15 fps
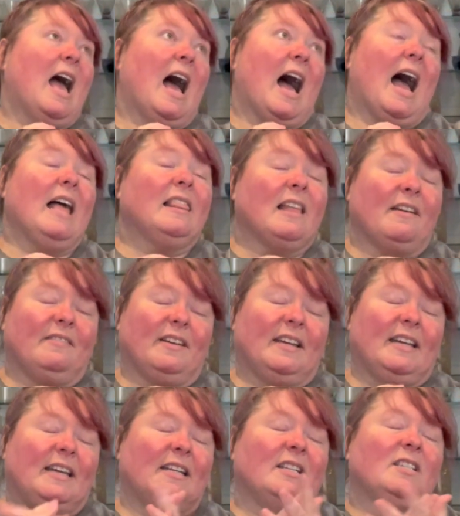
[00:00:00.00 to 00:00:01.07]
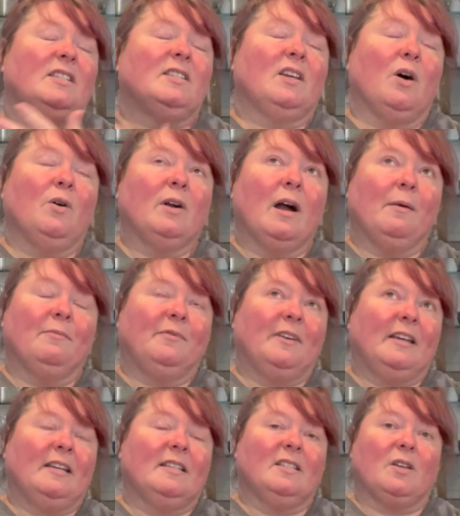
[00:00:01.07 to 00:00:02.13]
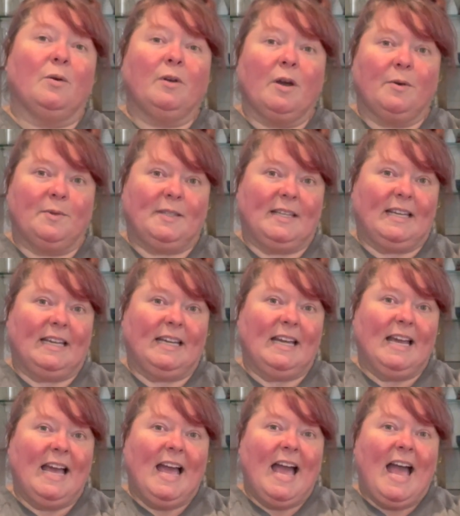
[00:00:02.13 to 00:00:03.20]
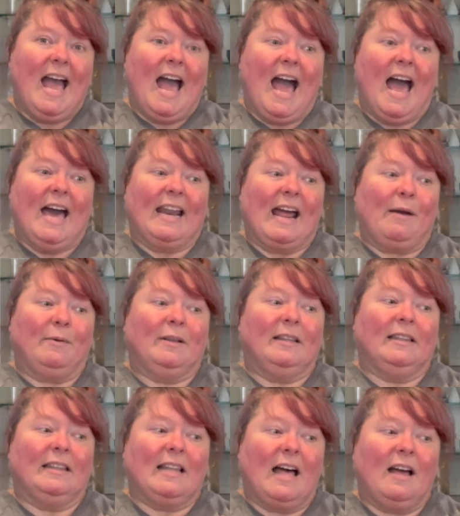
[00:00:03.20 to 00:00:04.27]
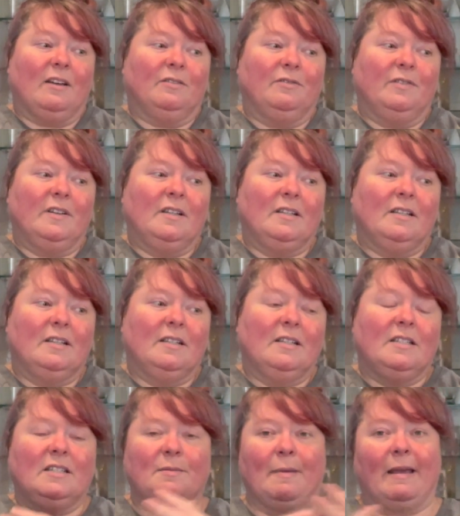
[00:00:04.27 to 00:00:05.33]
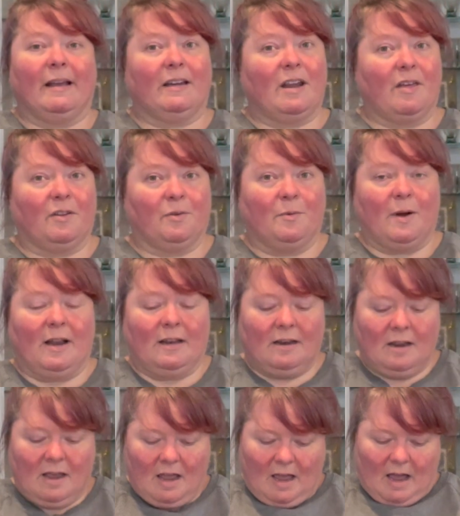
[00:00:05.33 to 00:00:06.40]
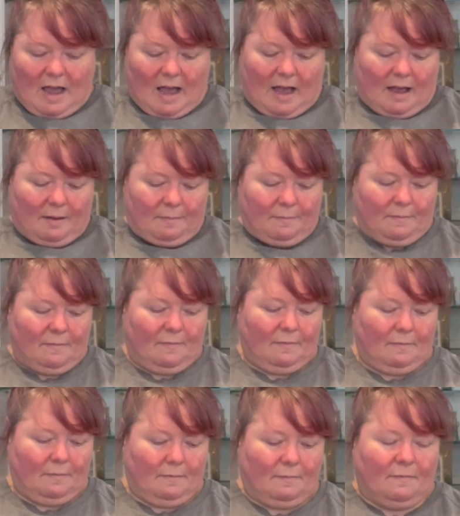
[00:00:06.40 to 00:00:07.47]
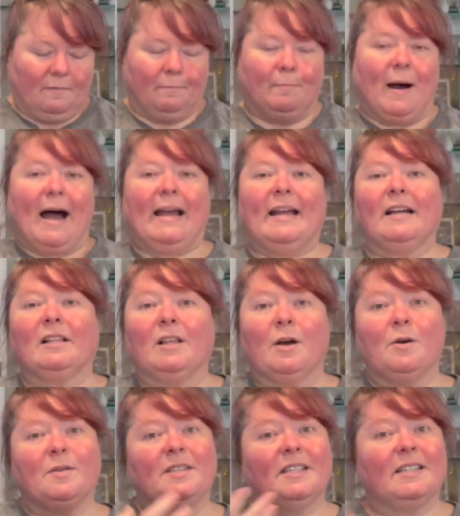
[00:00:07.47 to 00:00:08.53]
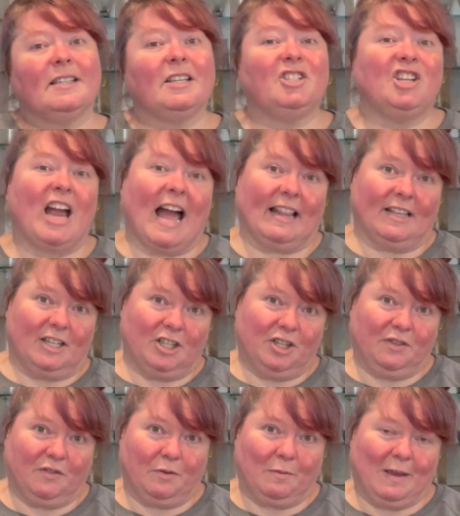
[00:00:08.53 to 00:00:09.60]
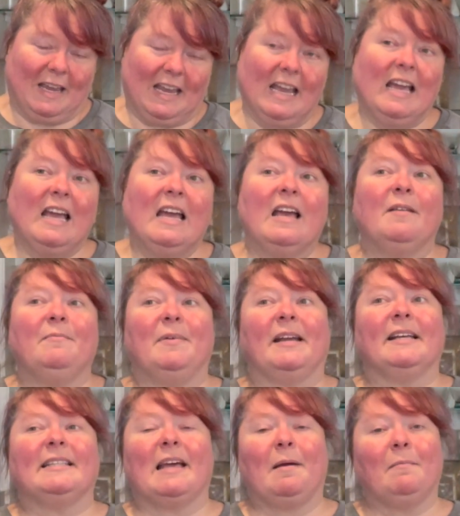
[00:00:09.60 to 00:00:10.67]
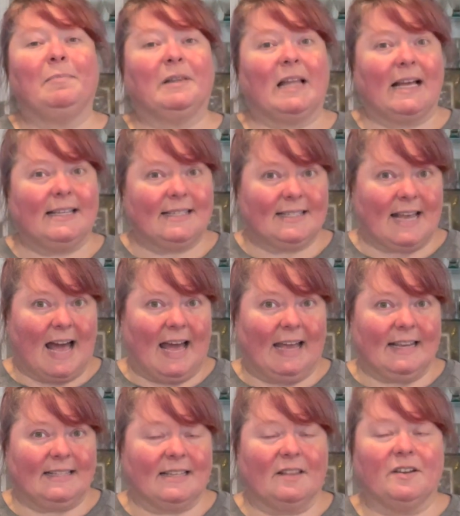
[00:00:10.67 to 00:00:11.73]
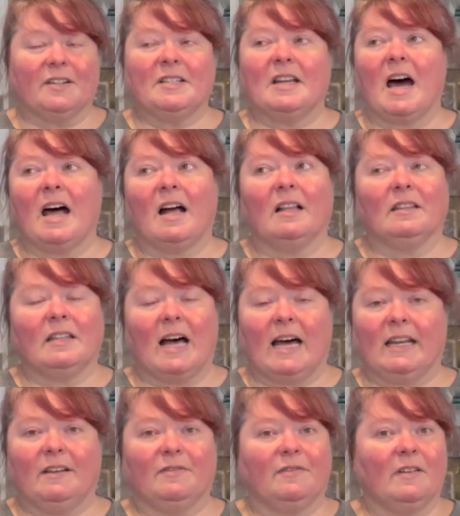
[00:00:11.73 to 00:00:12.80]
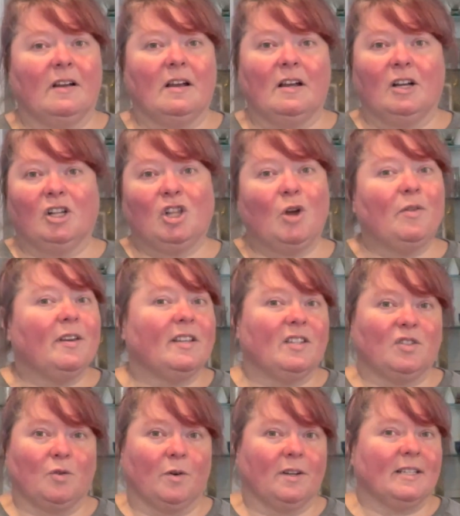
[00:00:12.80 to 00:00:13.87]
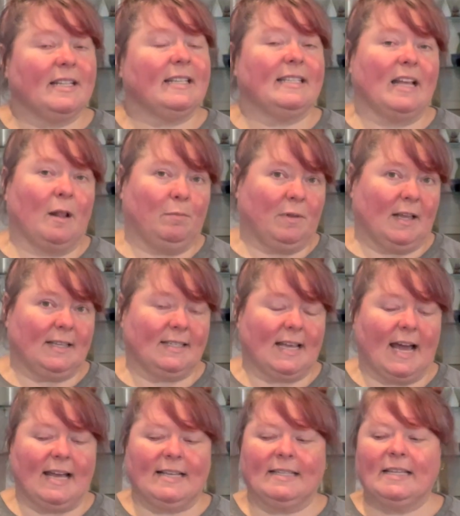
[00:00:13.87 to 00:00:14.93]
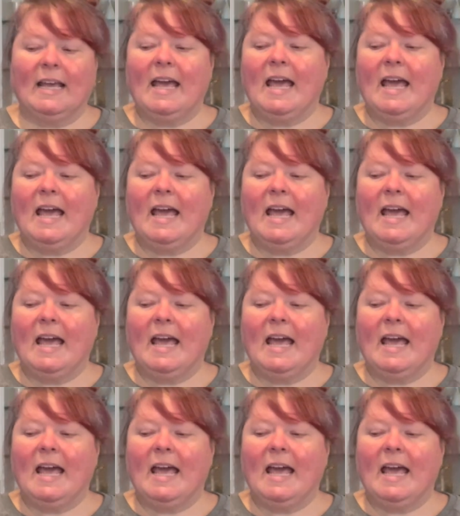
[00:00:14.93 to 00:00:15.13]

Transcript: I love it. It is so comfy, so cozy, and I would love to make another one. Buying clothes is a challenge for me because I'm plus size and there's not a lot of clothing stores that sell plus size.